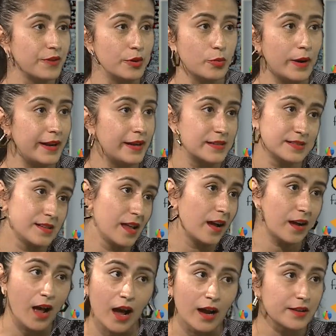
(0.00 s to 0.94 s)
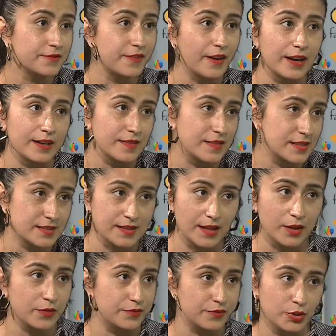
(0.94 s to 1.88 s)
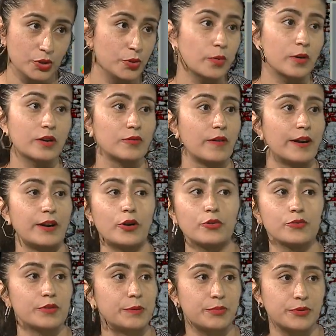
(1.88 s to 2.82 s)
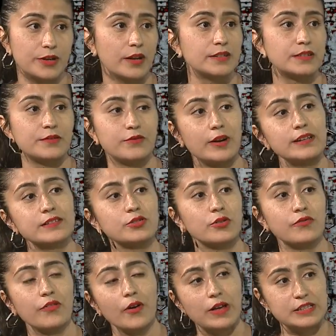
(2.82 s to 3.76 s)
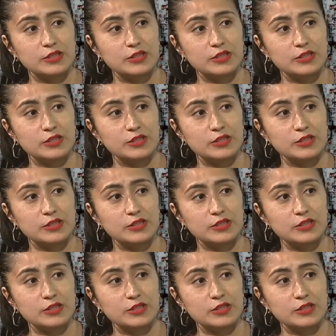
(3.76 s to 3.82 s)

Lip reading: v. Wade is not codified in the state of New York, right? Our reproductive rights aren't